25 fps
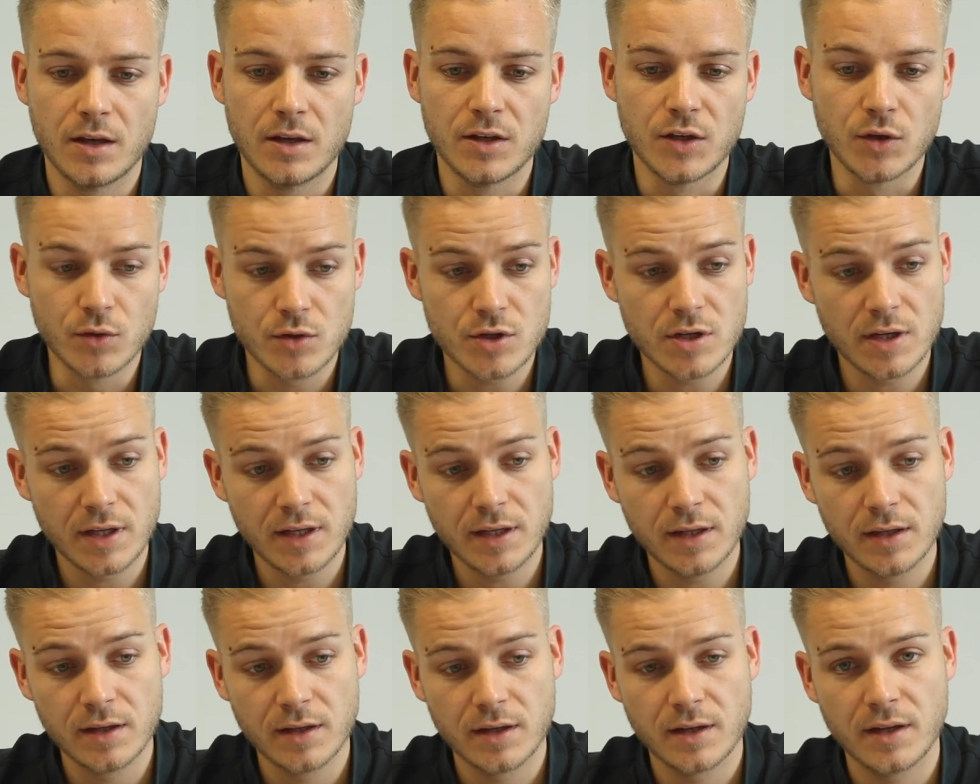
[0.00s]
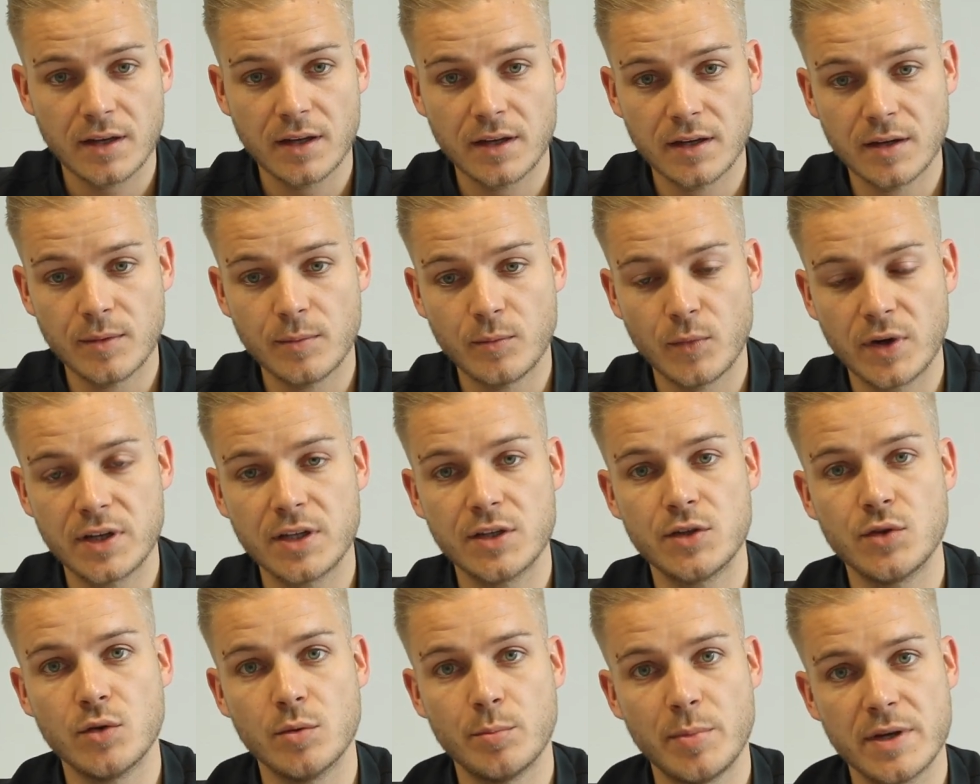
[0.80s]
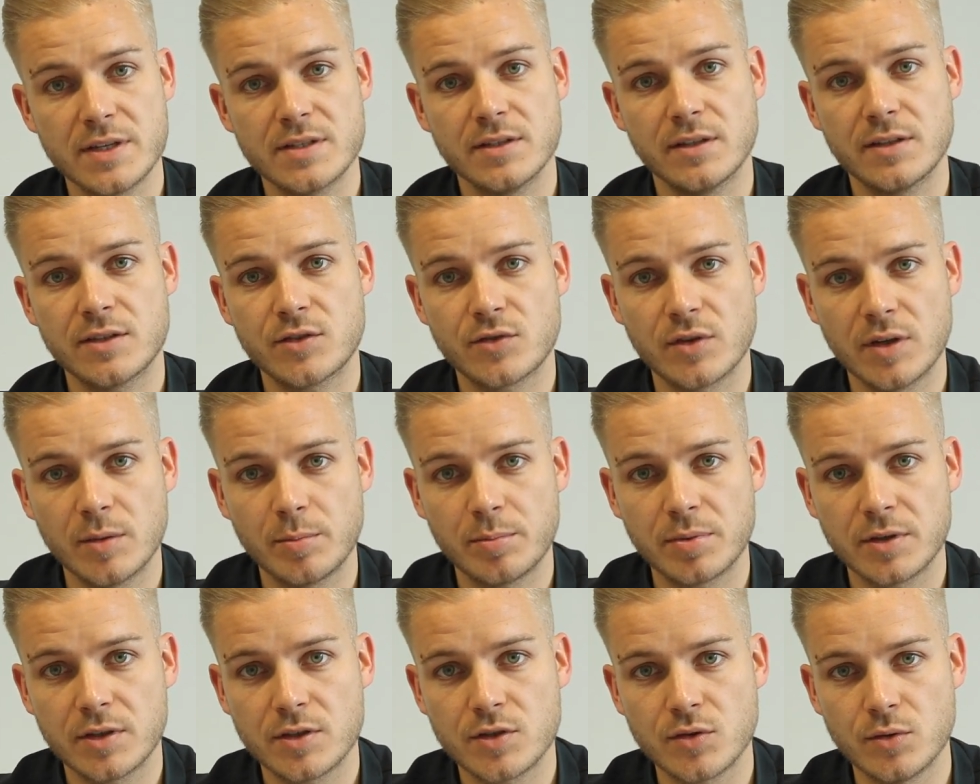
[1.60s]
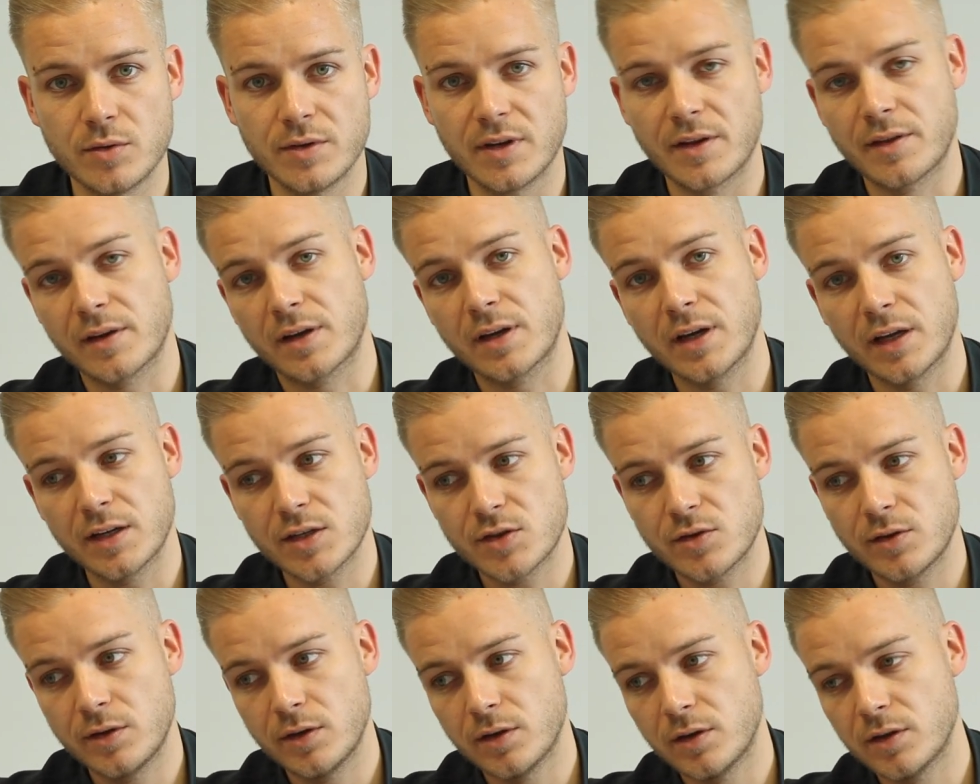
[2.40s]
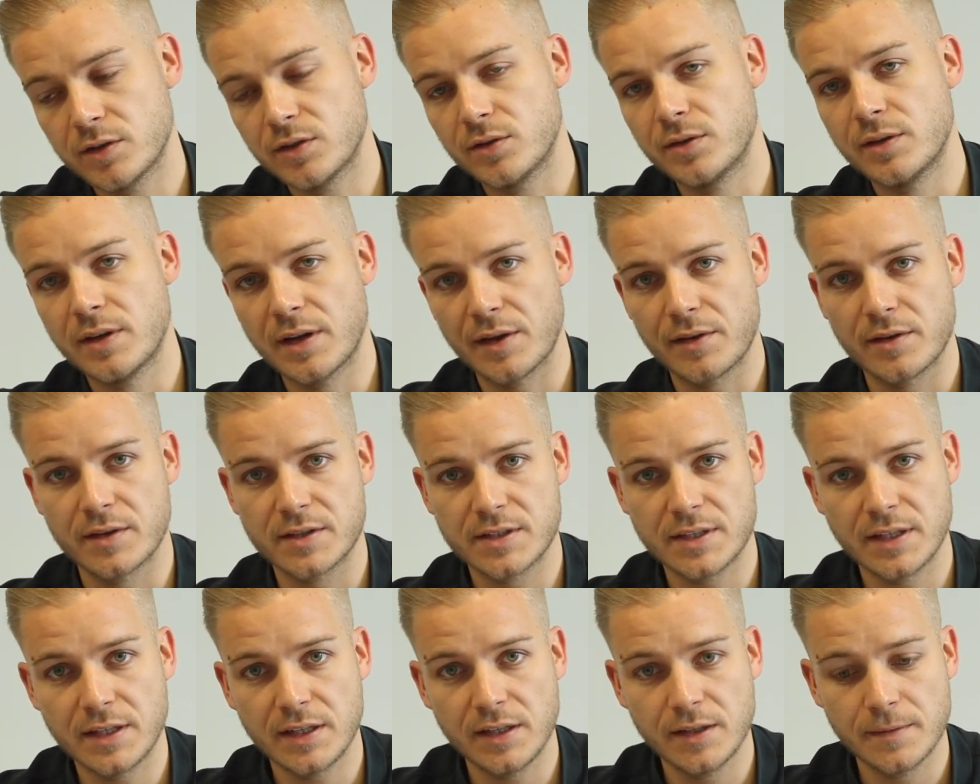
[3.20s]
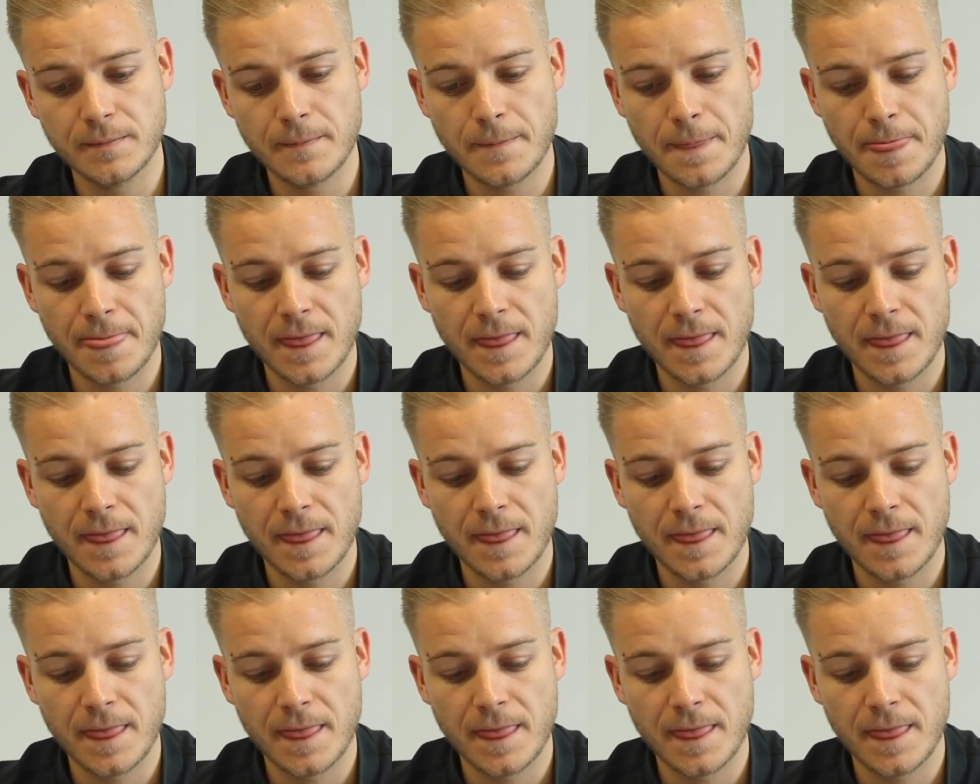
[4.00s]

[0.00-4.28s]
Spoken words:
Usually, when you do a business trip to another country or to another city,